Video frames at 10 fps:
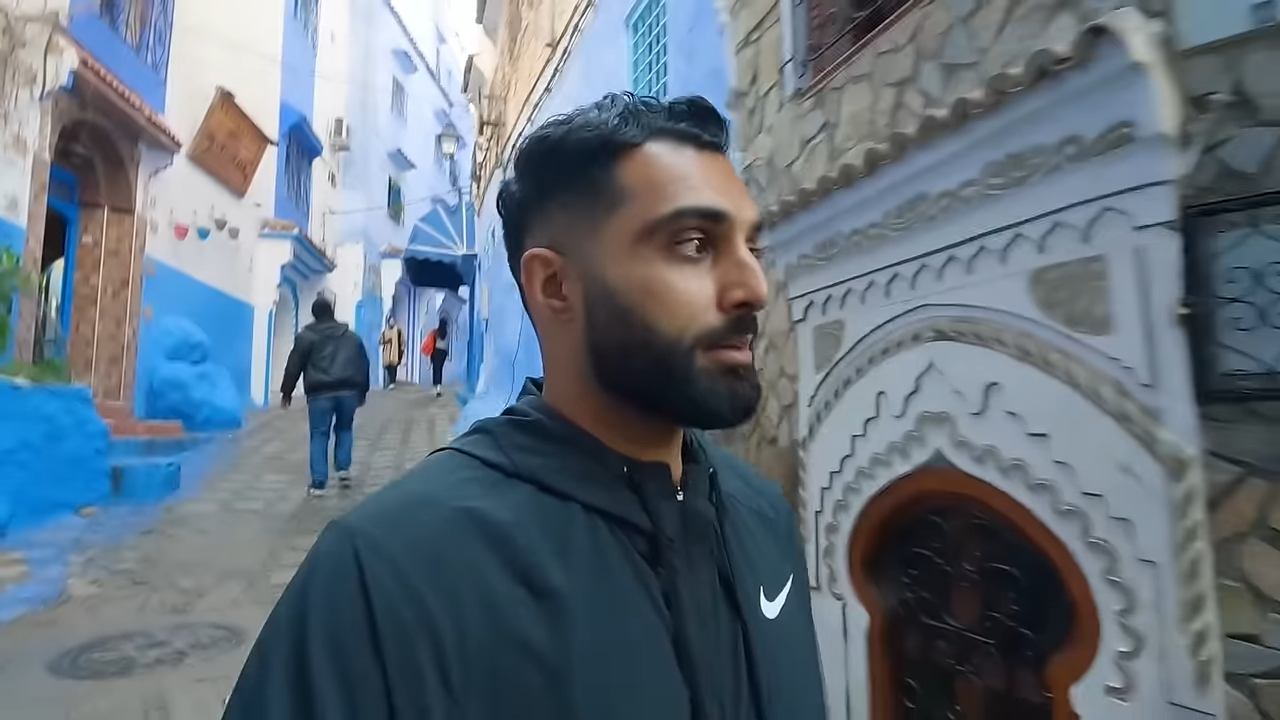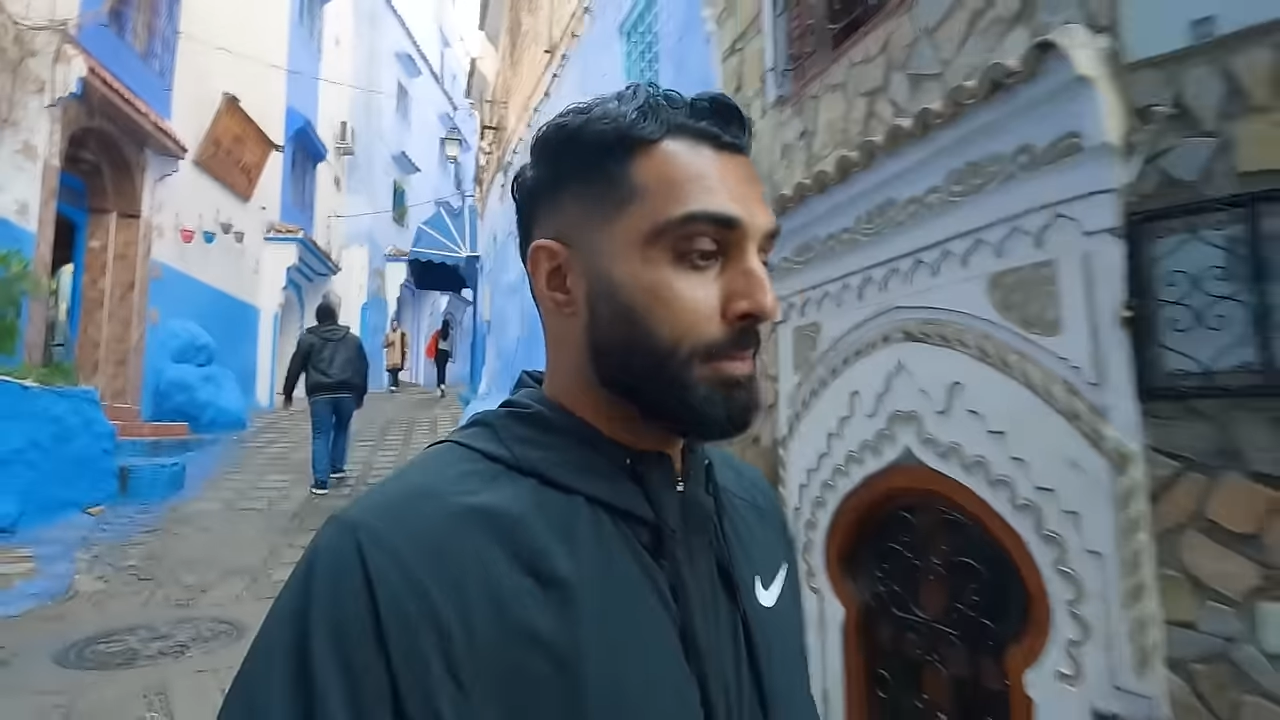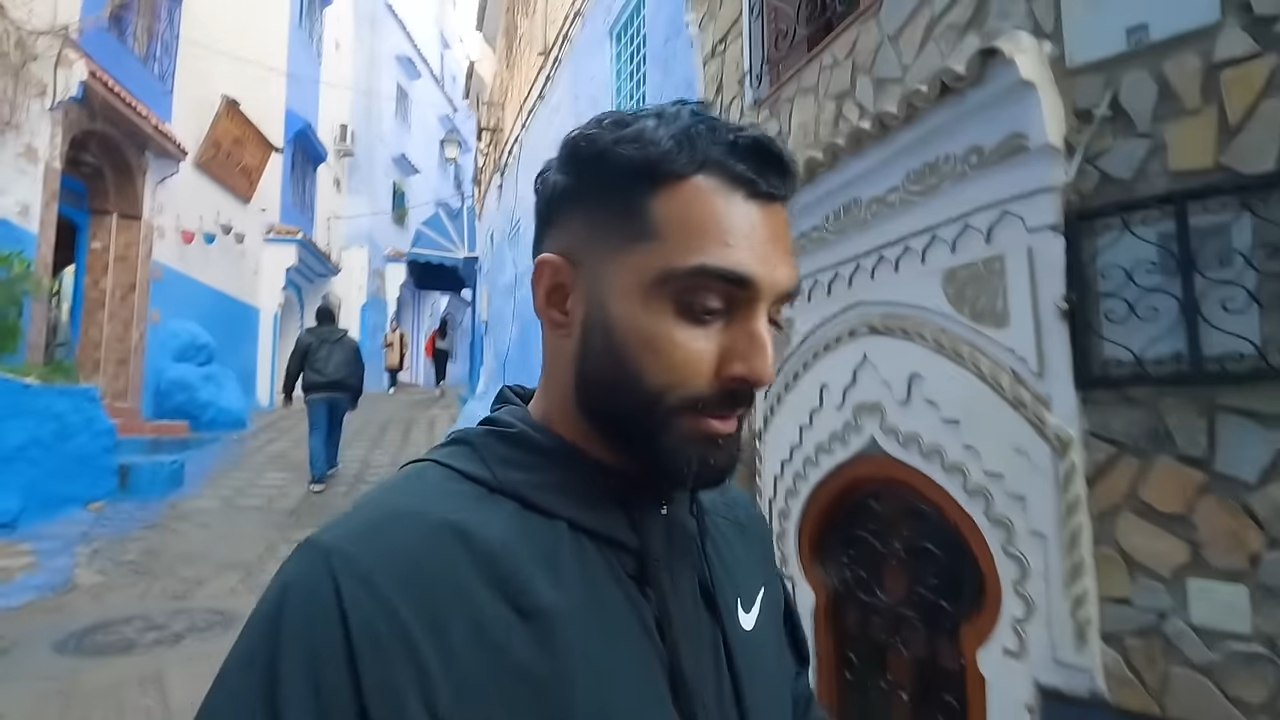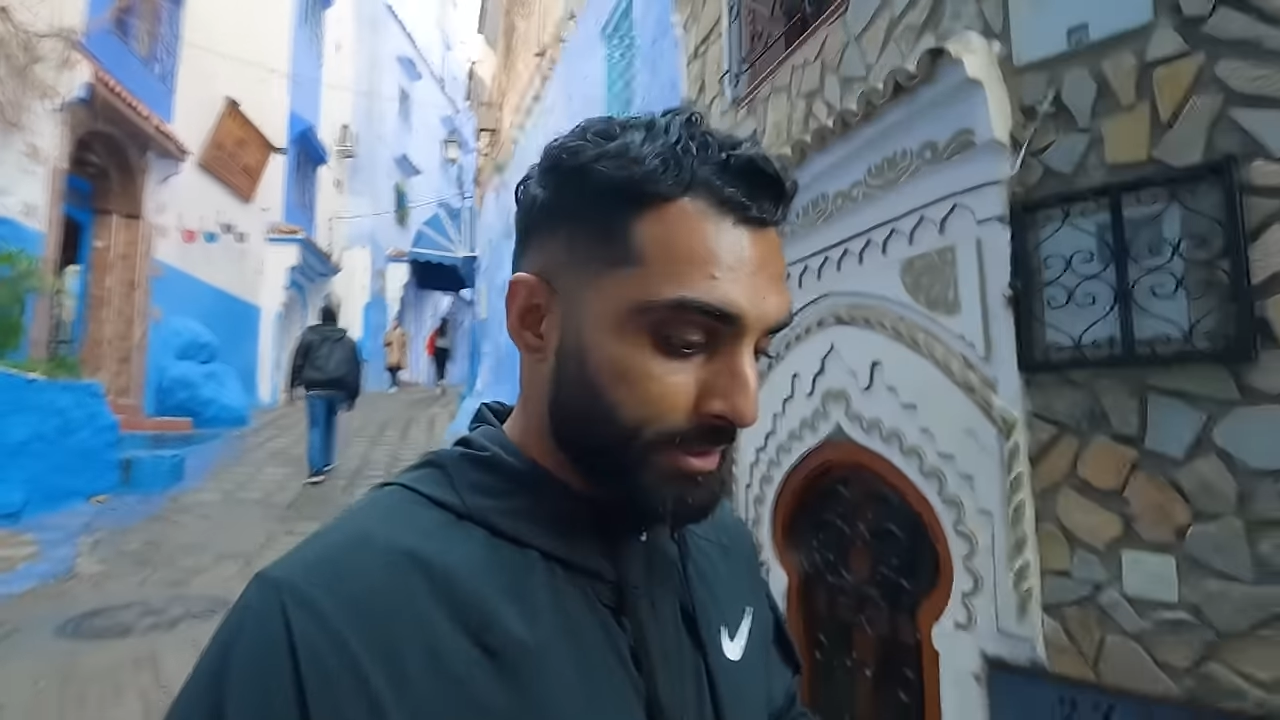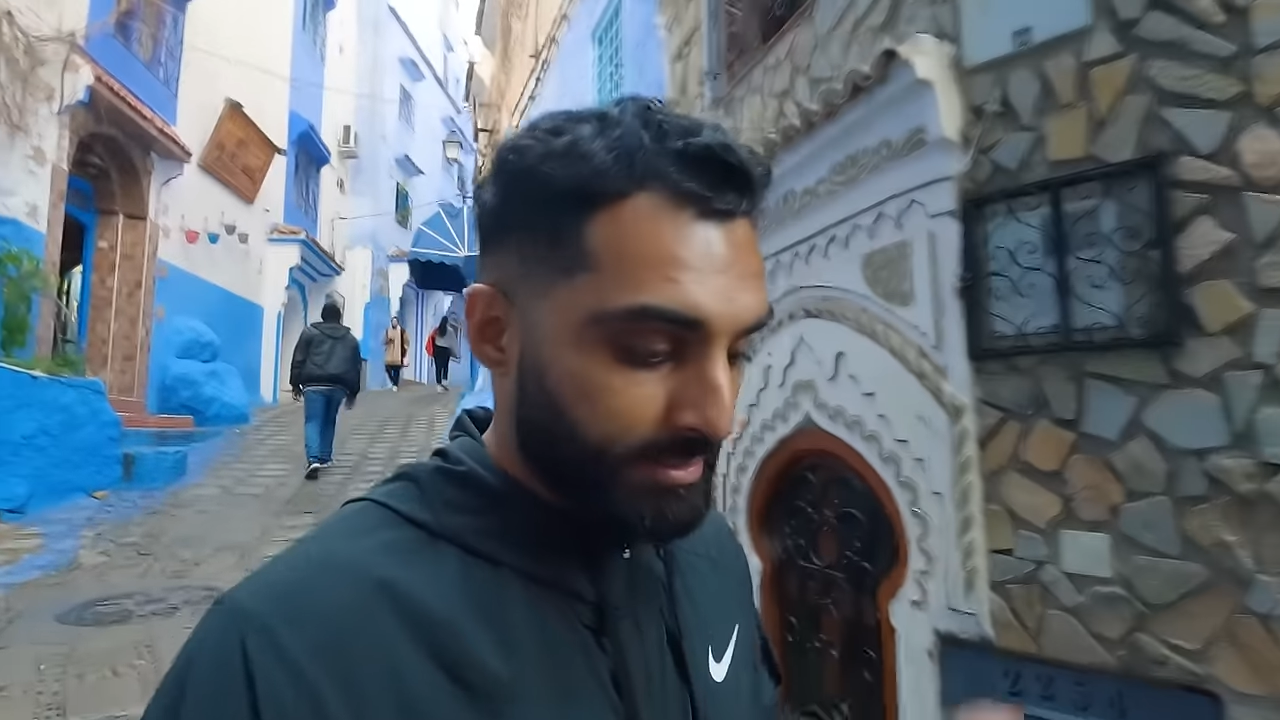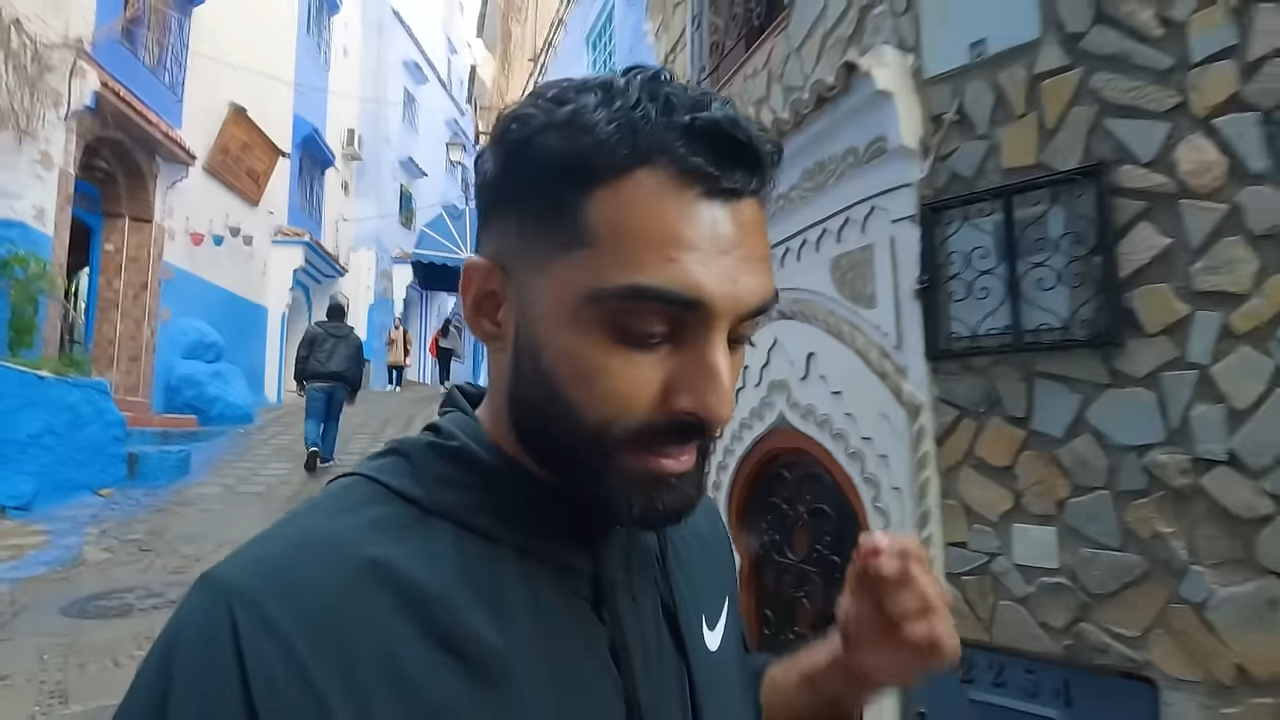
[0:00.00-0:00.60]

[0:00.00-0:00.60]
about this